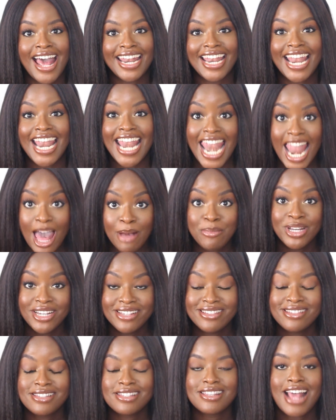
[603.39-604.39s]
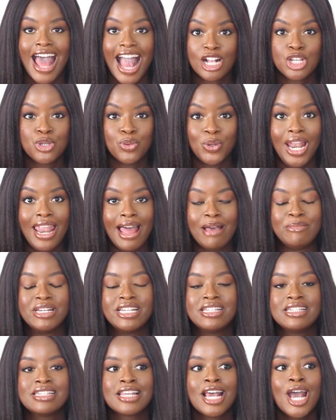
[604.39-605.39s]
and lemons, actual
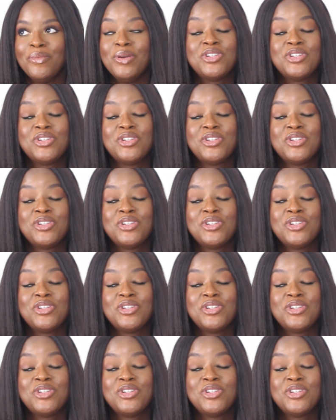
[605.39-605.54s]
lemons.